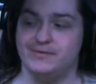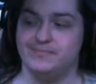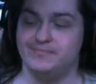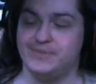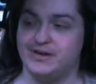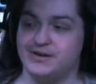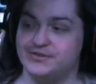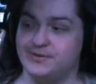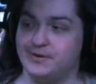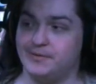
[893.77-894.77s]

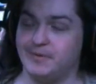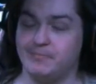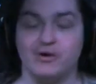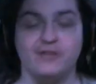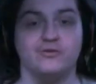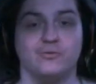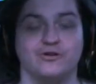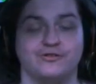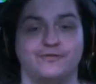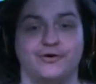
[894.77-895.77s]
Because my brother
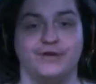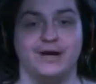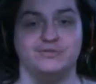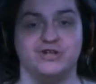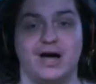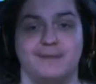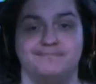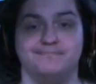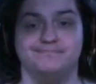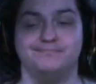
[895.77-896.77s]
works a full-time job.
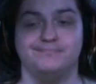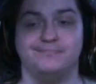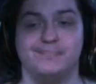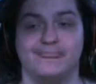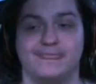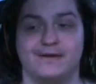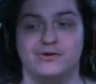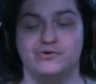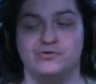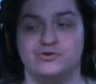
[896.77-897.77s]

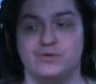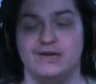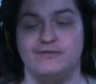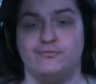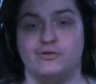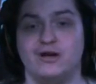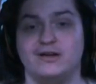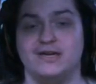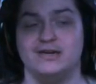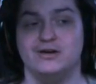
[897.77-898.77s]
So if we're
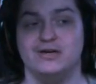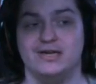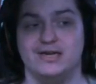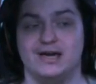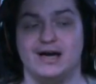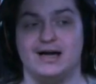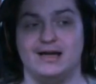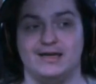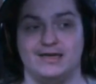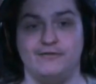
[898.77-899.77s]
lucky,
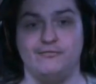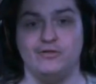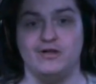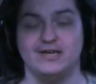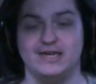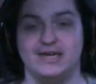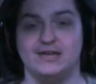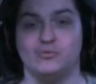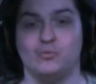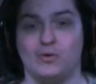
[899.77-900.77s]
he
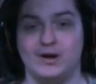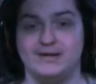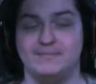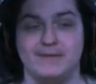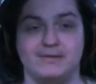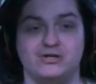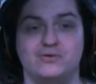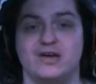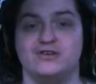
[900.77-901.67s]
gets 1, maybe 2 days a